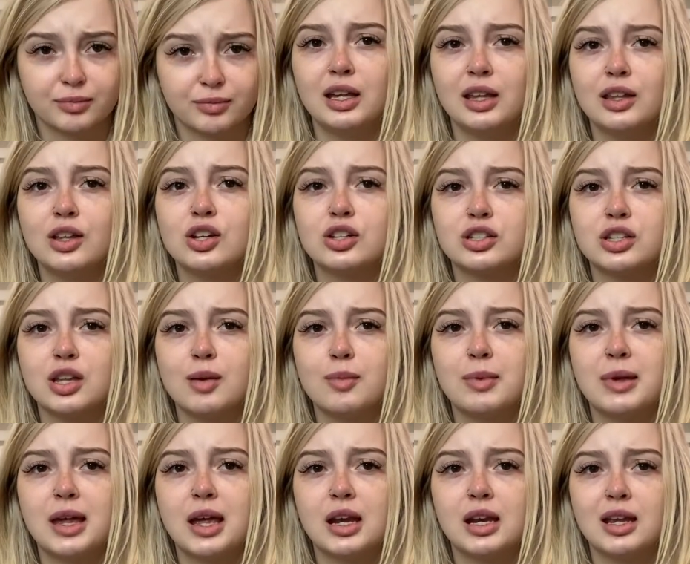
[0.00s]
He looked at
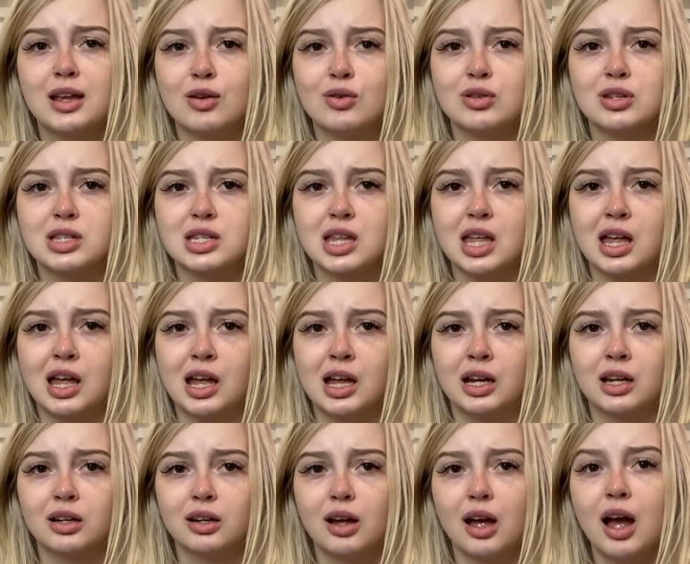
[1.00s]
me and he was
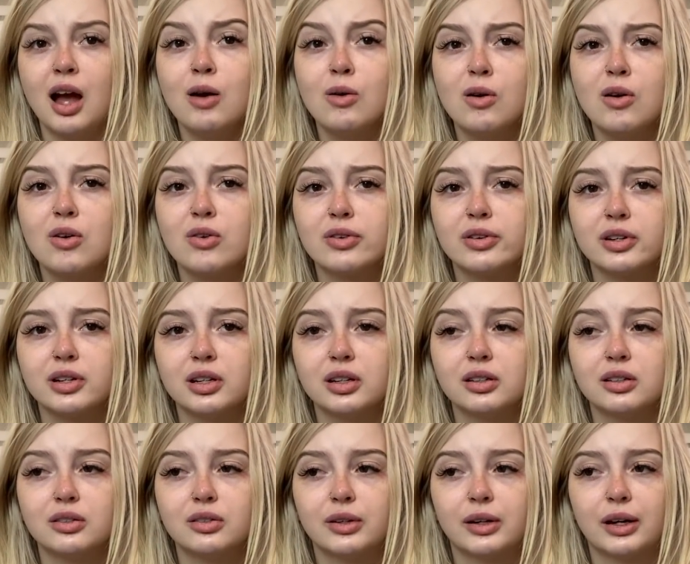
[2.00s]
like, "How old are
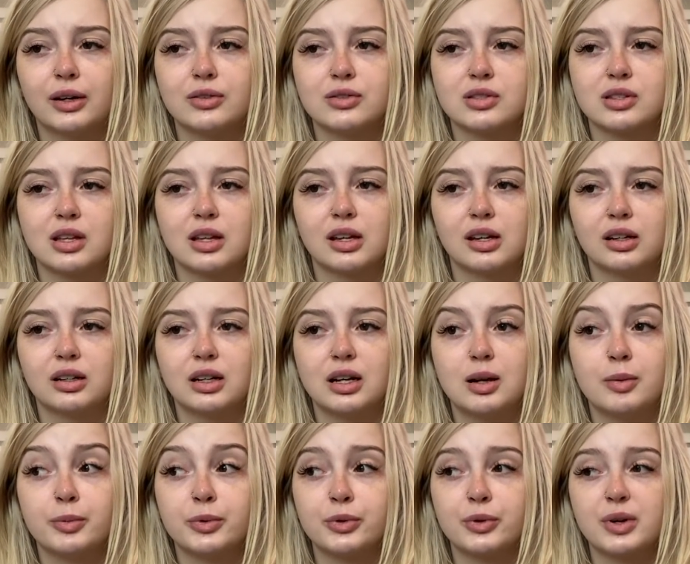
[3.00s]
you?" And I was like,
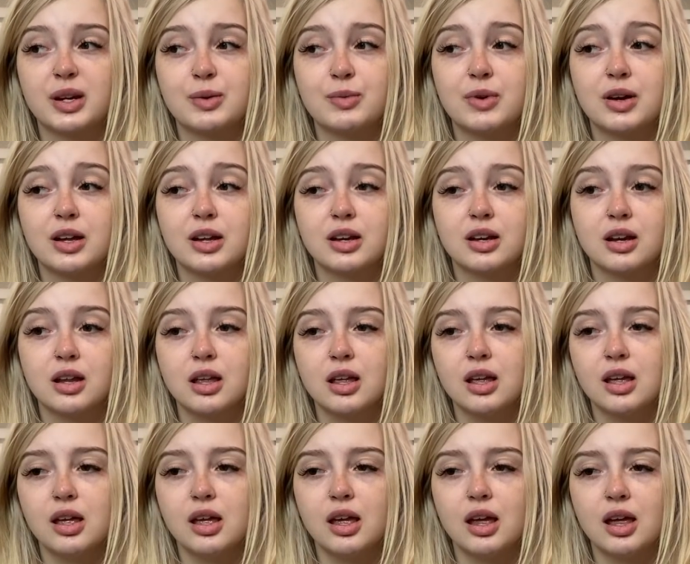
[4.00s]
"I'm 21.
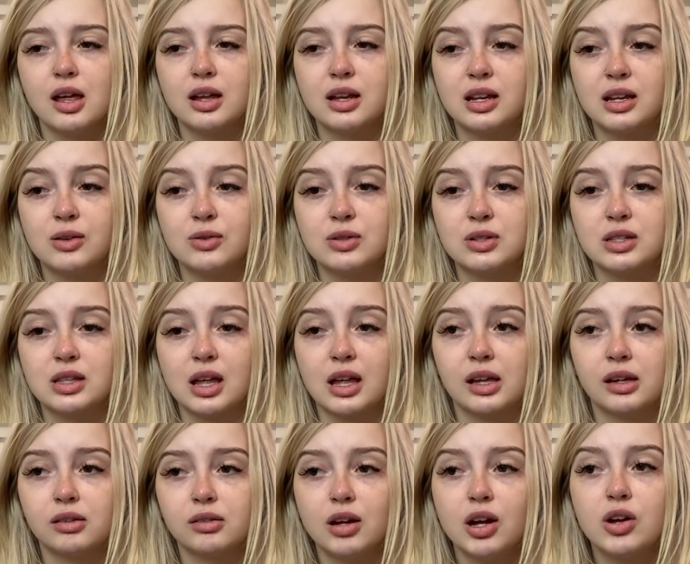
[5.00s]
And he was
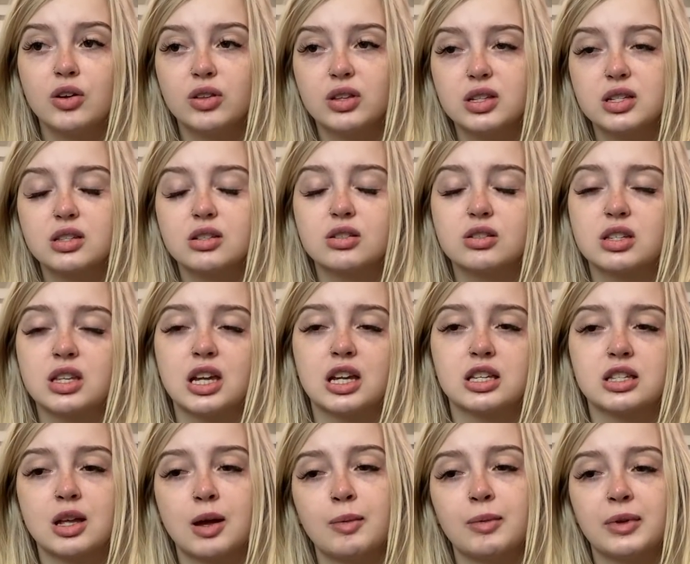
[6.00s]
like, "Oh, this looks like
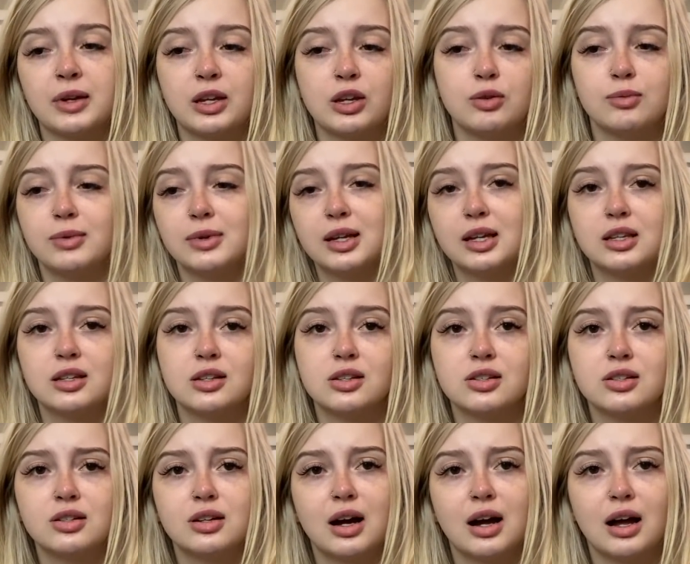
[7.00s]
something you'd be
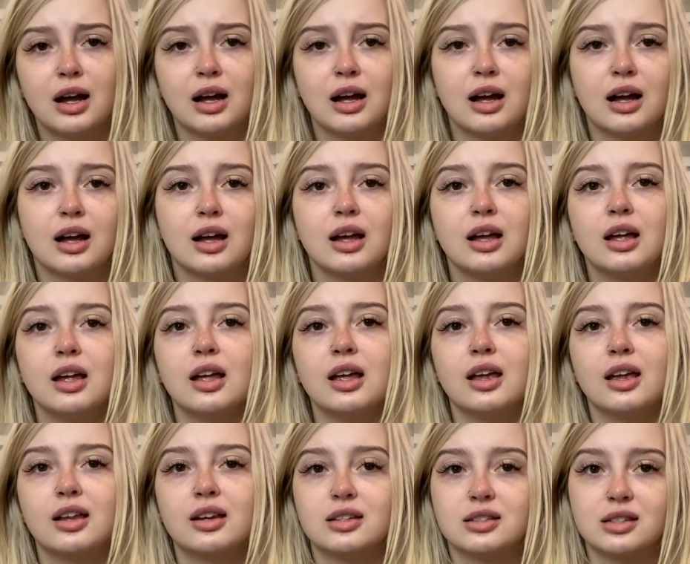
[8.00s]
into, haha."
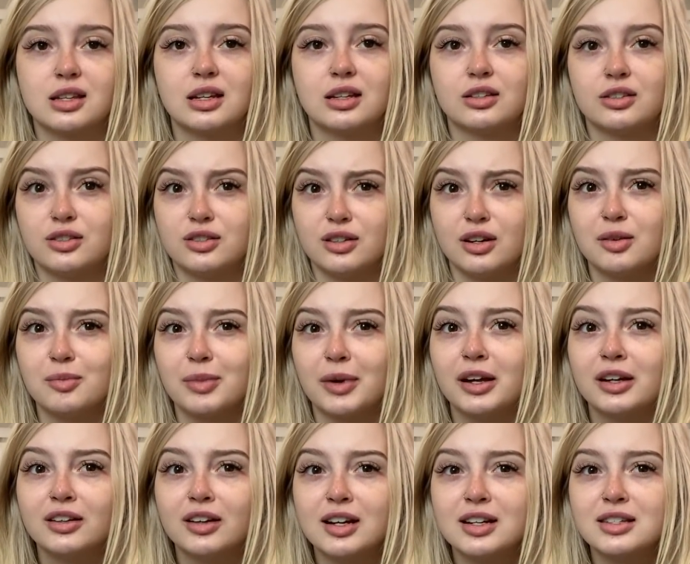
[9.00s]
And it's like dirt
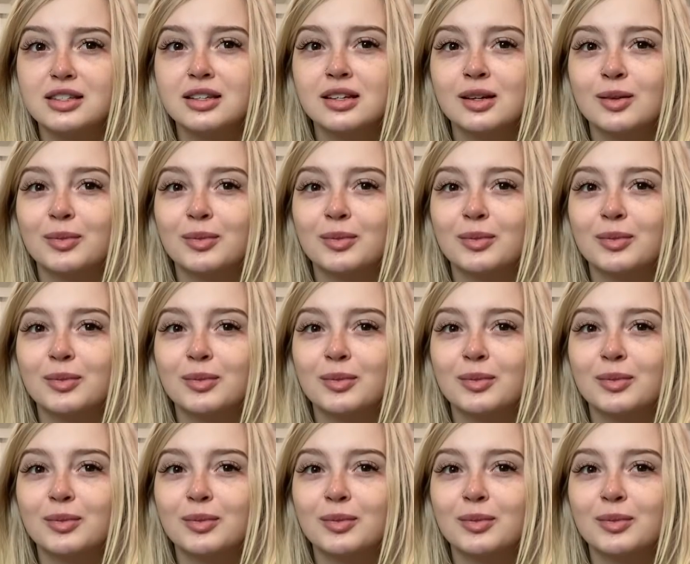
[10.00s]
bike racing.